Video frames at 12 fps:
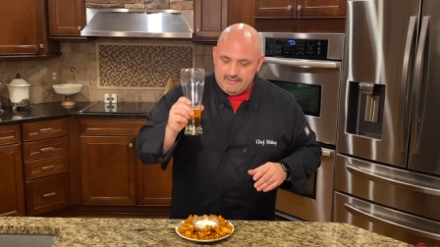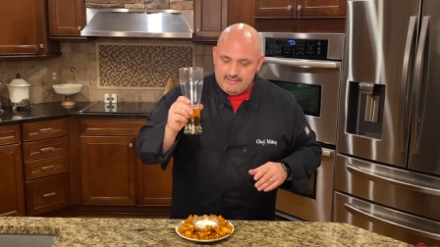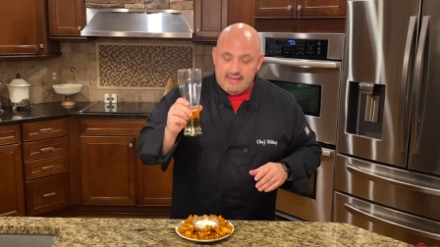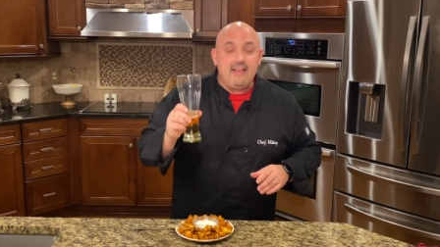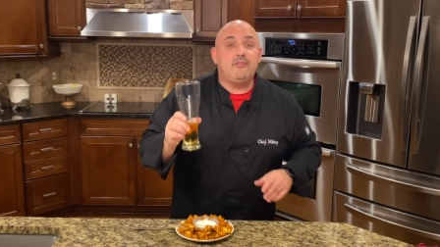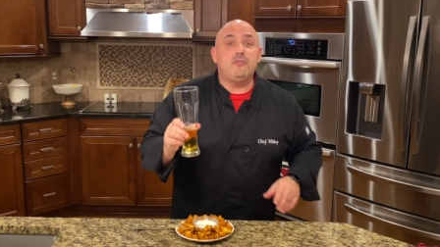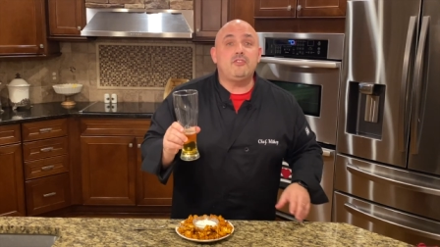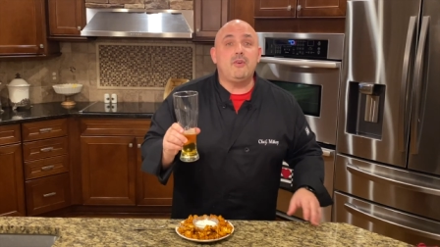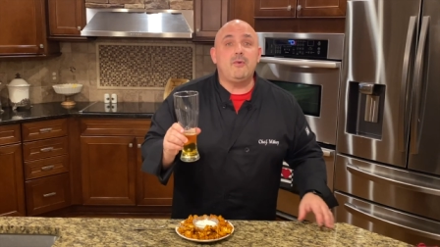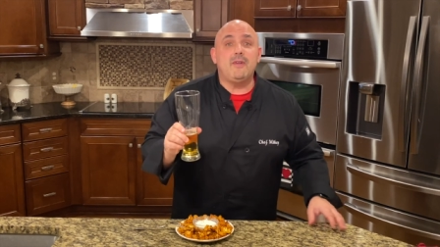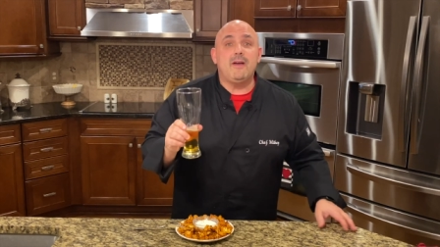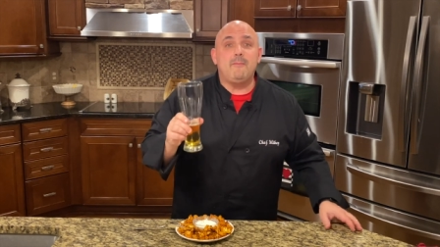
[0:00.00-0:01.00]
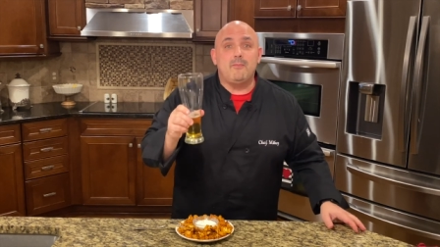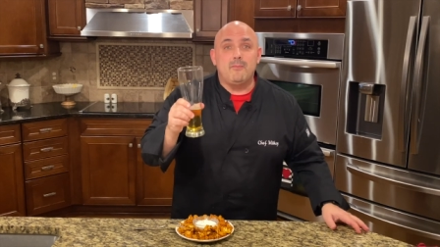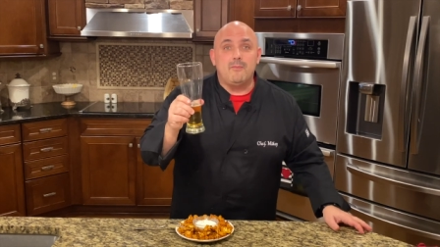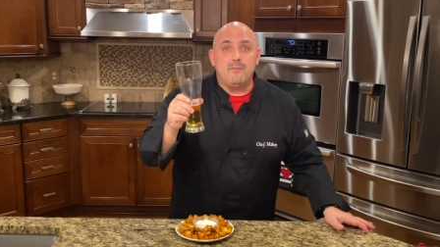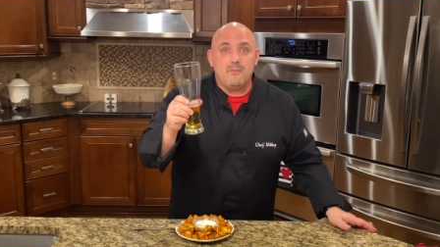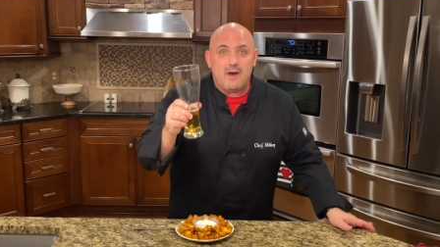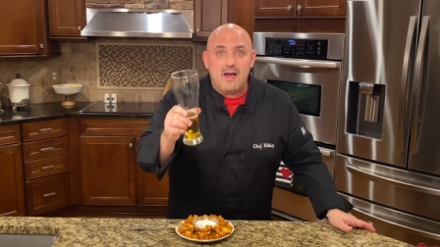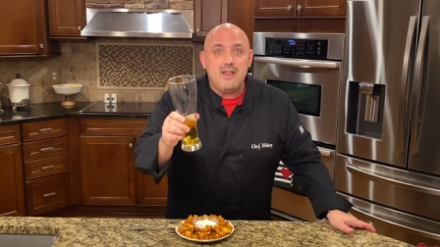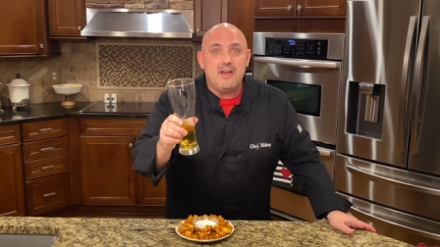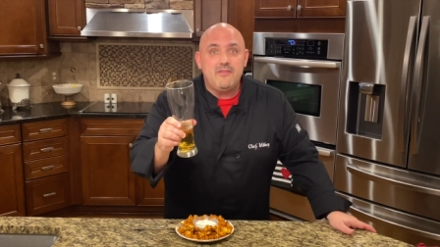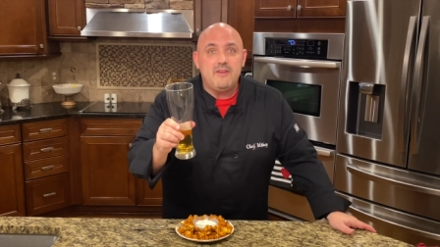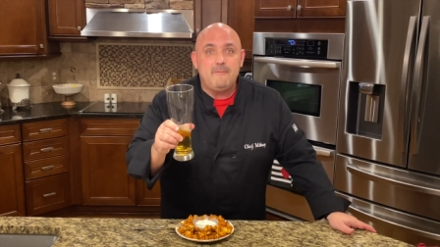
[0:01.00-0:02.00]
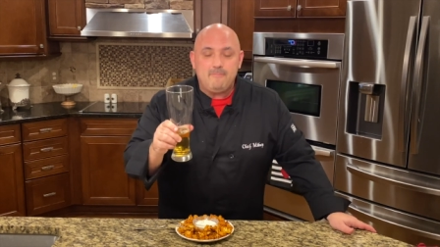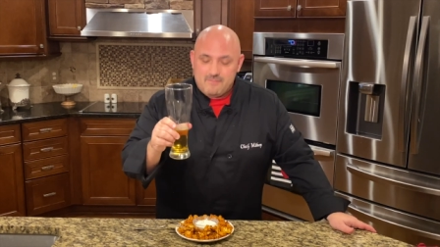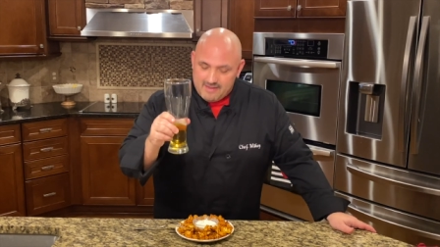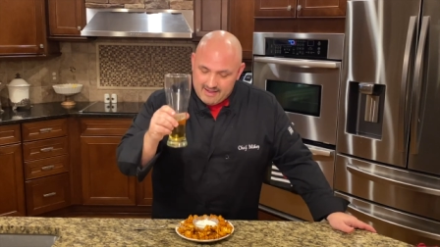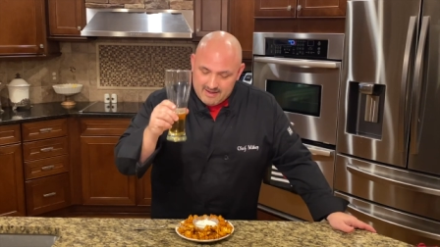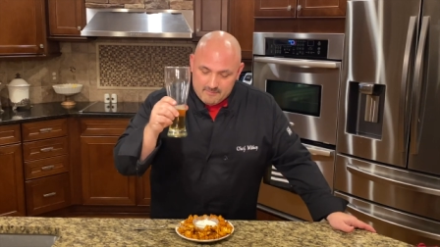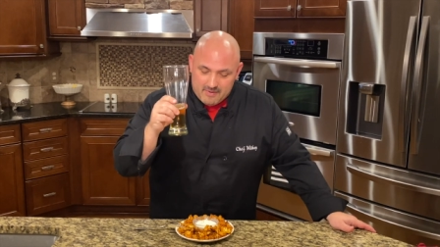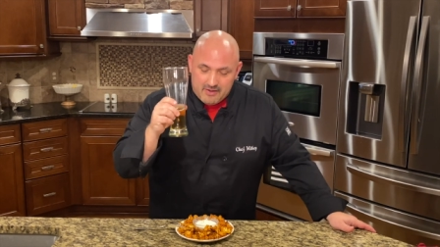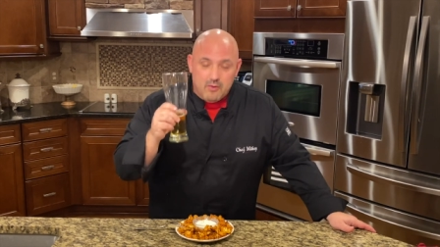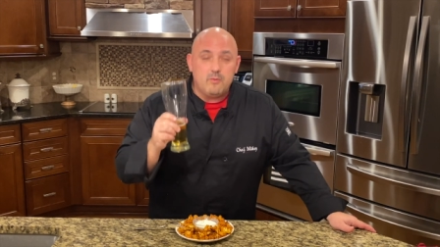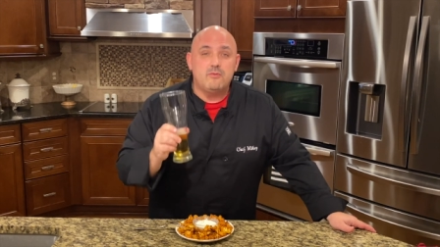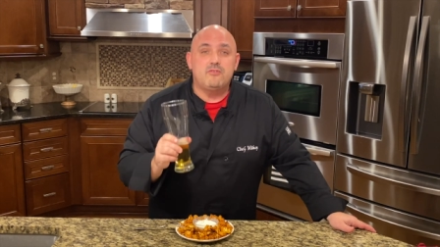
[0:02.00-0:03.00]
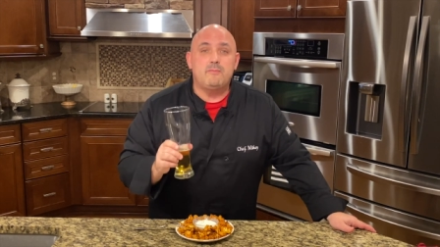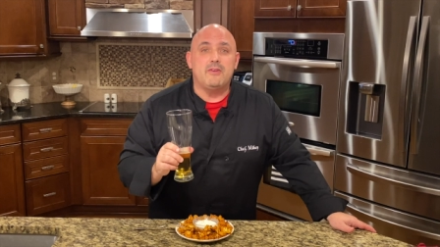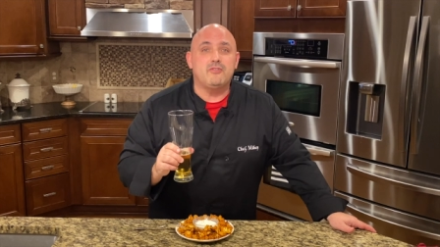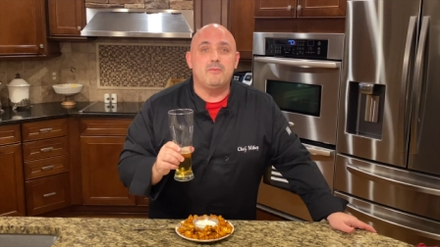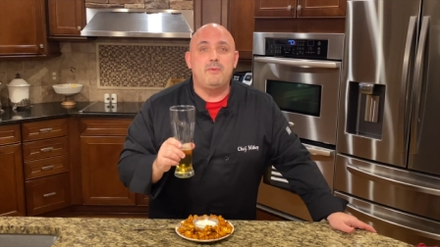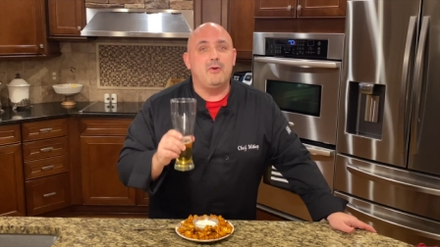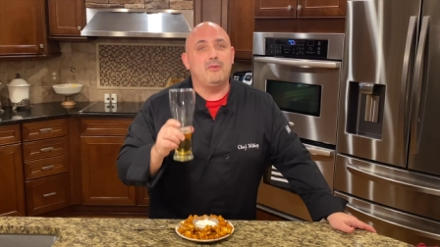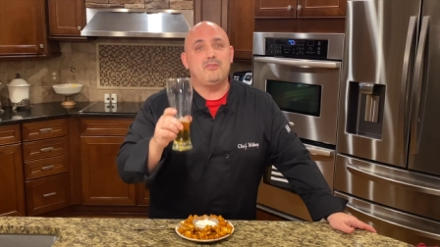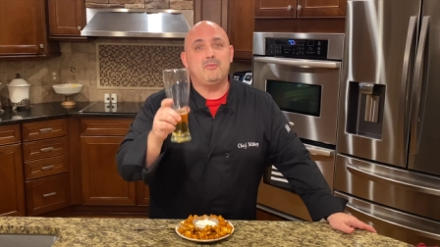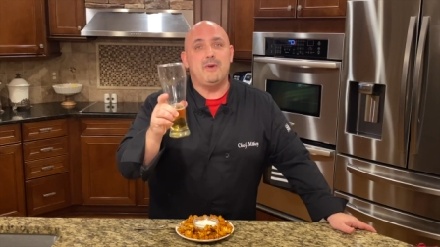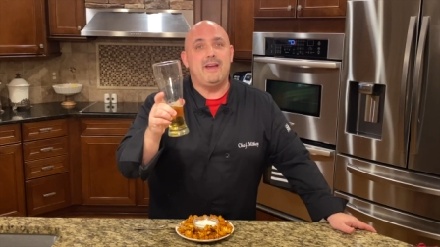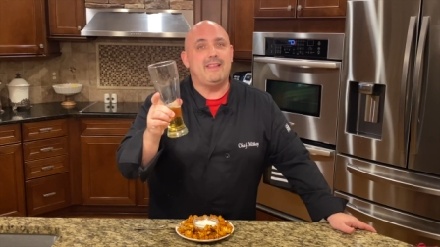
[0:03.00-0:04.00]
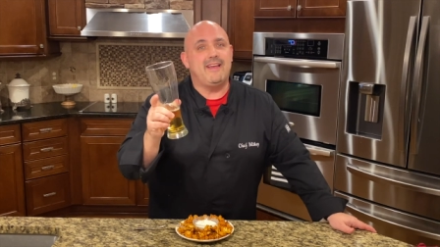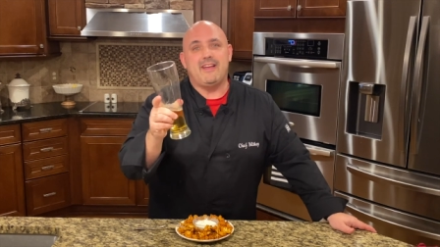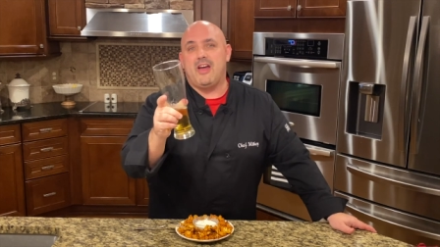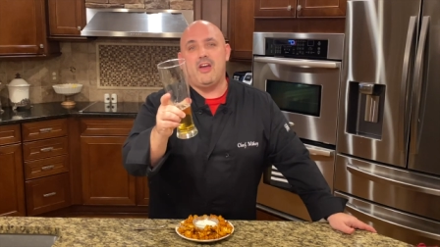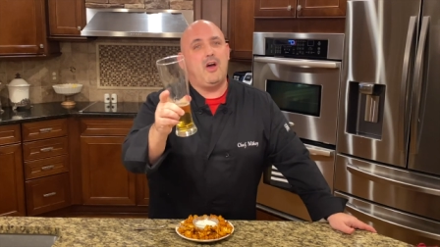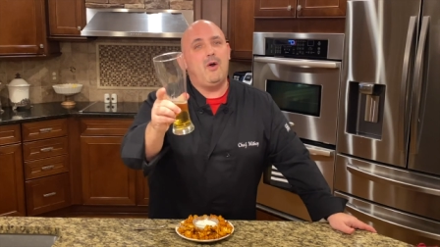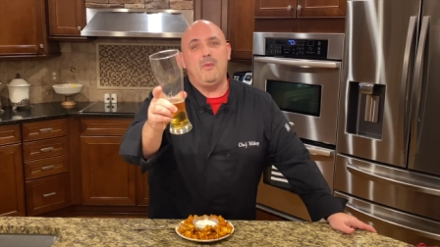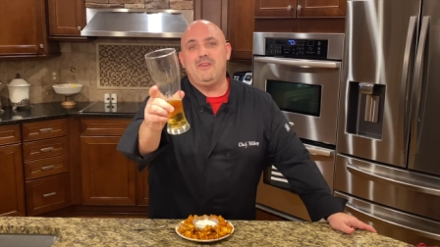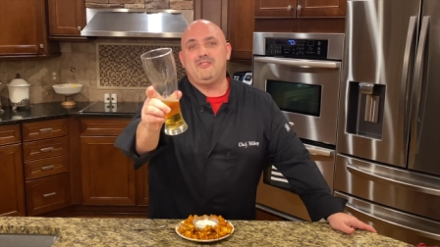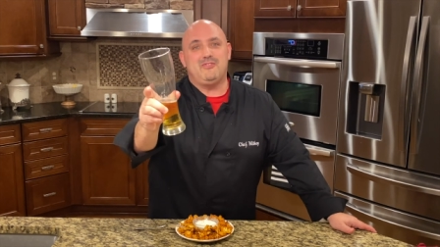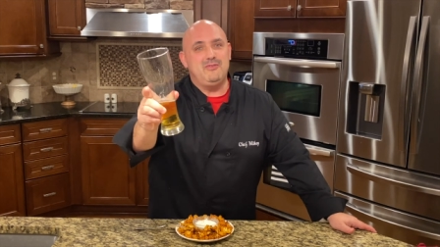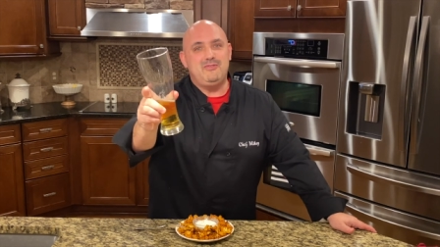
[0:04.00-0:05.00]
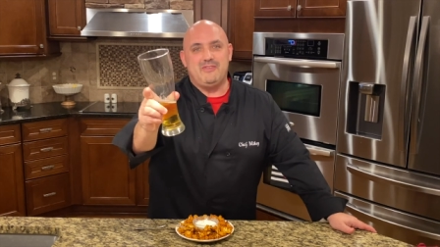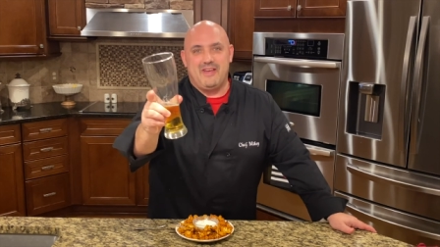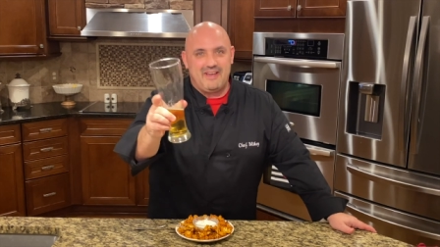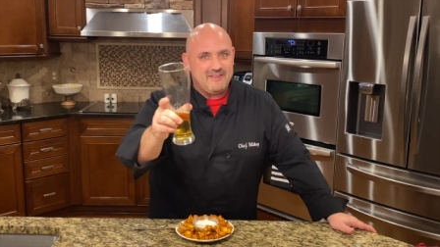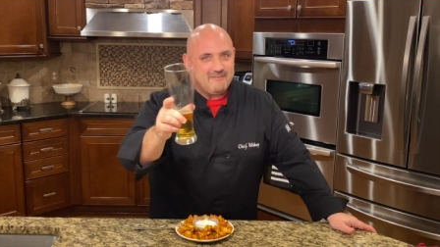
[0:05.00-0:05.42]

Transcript: Thanks for showing up. I love you. And in my own special Polish way, like I always do say,